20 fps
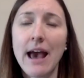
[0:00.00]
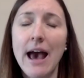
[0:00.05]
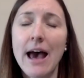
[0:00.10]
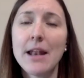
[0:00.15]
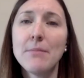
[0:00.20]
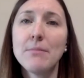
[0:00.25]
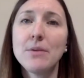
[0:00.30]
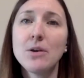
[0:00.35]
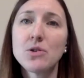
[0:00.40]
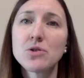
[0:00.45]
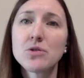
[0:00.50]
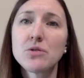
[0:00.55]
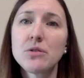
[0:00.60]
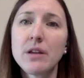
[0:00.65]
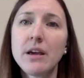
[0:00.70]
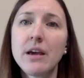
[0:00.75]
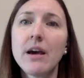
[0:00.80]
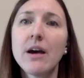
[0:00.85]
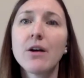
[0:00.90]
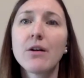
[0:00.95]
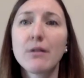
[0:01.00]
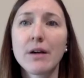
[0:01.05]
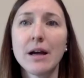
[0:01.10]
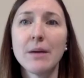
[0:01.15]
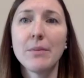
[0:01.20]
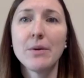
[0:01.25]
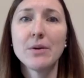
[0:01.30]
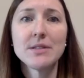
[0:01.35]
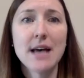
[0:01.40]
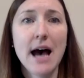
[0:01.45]
at a mutually
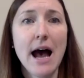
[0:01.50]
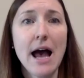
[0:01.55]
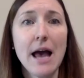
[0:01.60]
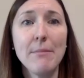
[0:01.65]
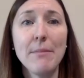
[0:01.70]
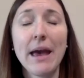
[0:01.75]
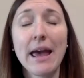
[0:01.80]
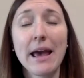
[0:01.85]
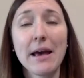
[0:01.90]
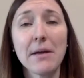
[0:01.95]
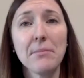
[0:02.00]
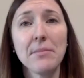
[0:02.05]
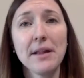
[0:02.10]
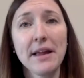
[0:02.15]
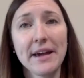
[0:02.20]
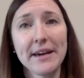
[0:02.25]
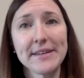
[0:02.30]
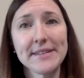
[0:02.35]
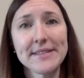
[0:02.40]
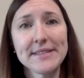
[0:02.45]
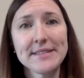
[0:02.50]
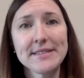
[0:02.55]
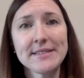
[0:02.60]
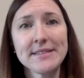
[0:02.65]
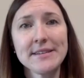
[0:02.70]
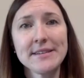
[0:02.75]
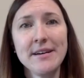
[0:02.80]
agreeable time and place.